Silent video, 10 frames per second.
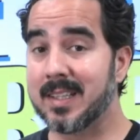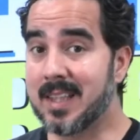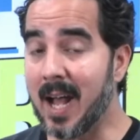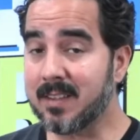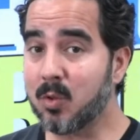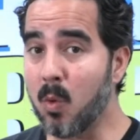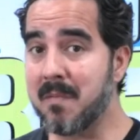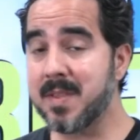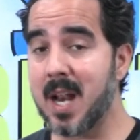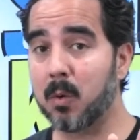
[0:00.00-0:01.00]
That's the
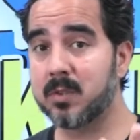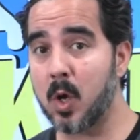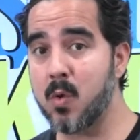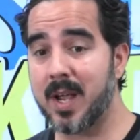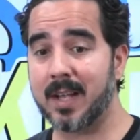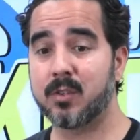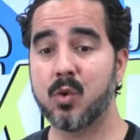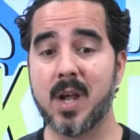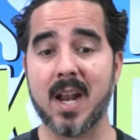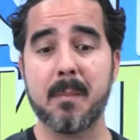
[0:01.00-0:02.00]
one thing that I will tell you guys.
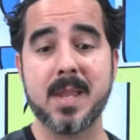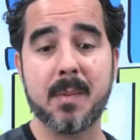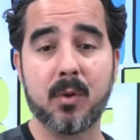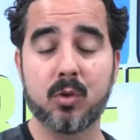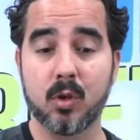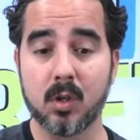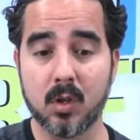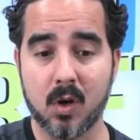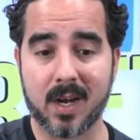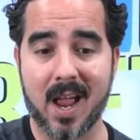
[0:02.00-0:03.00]
You got to be able to
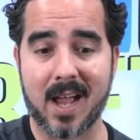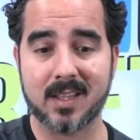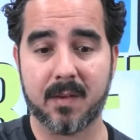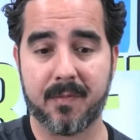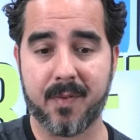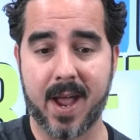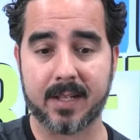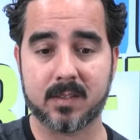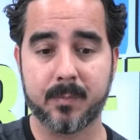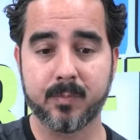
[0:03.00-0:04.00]
look at the
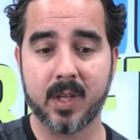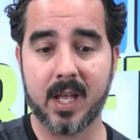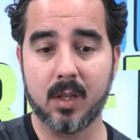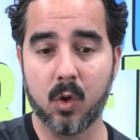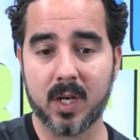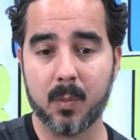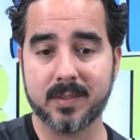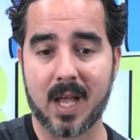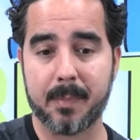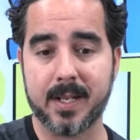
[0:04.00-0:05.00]
facts and look at
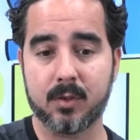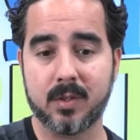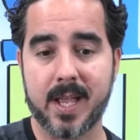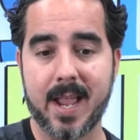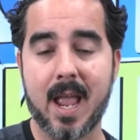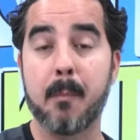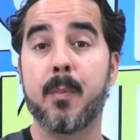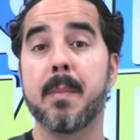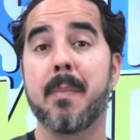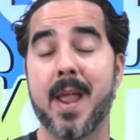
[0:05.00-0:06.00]
what's happening today and
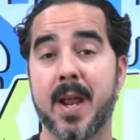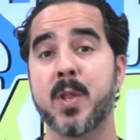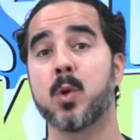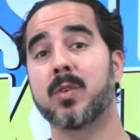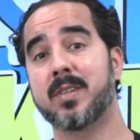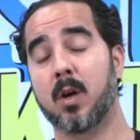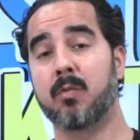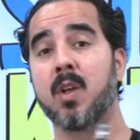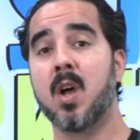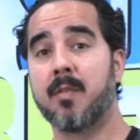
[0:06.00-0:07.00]
prepare
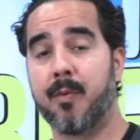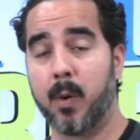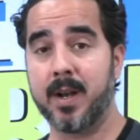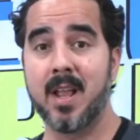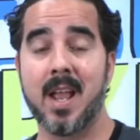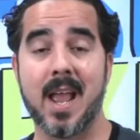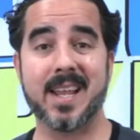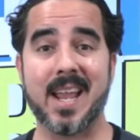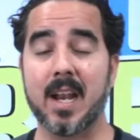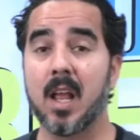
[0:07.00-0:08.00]
yourself for it.
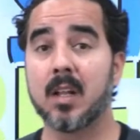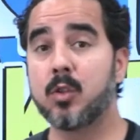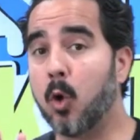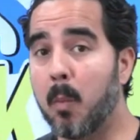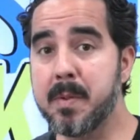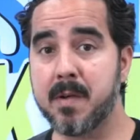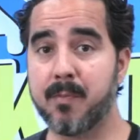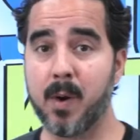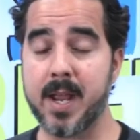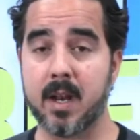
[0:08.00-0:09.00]
Again, don't be
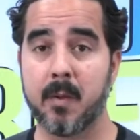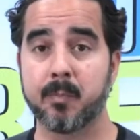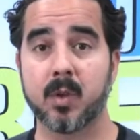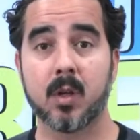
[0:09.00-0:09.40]
afraid.